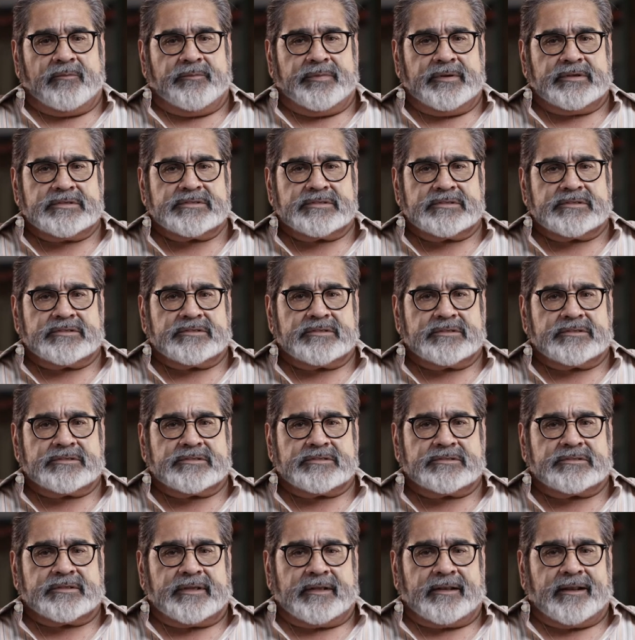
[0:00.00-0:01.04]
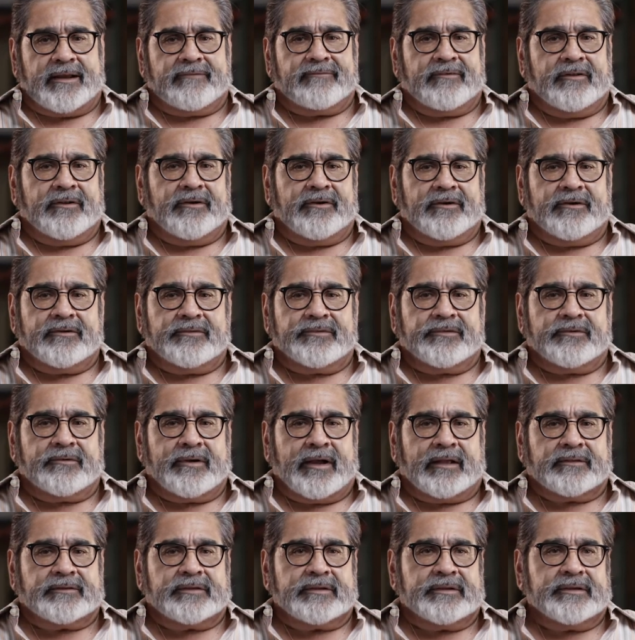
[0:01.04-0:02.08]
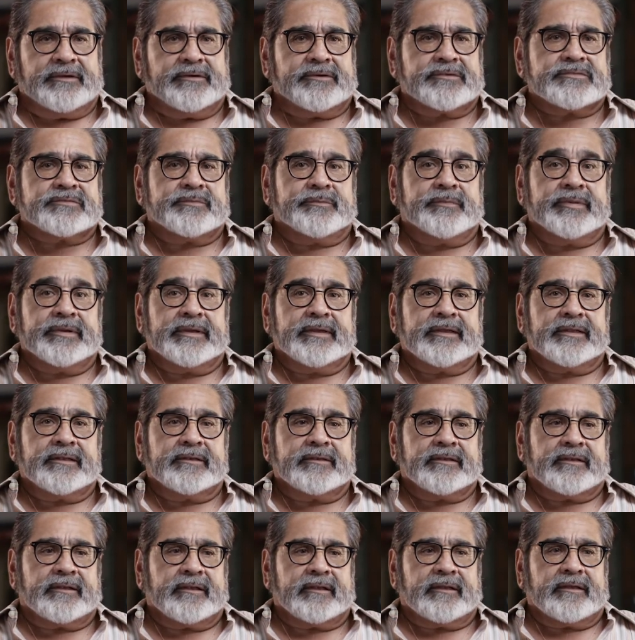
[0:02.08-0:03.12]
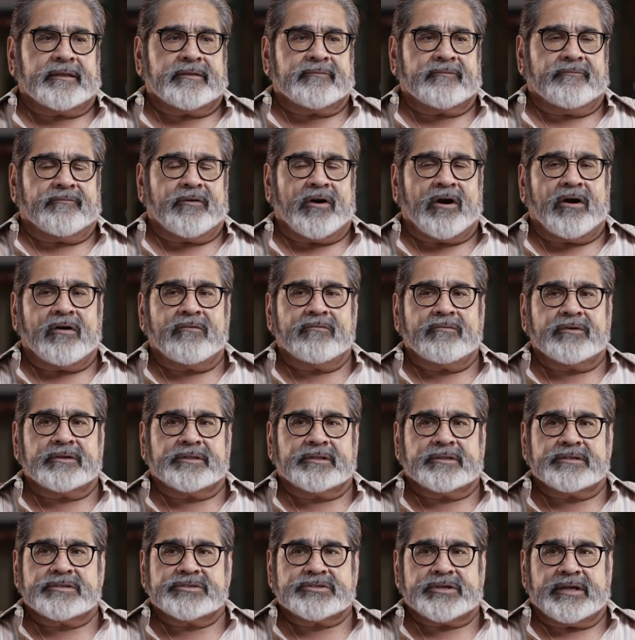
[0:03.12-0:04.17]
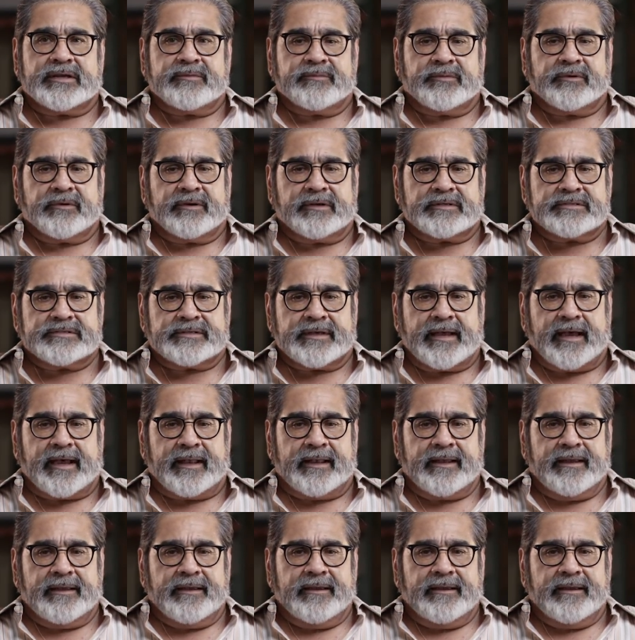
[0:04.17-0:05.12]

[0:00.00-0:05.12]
businesses that I've learned throughout the years being involved with the chamber is that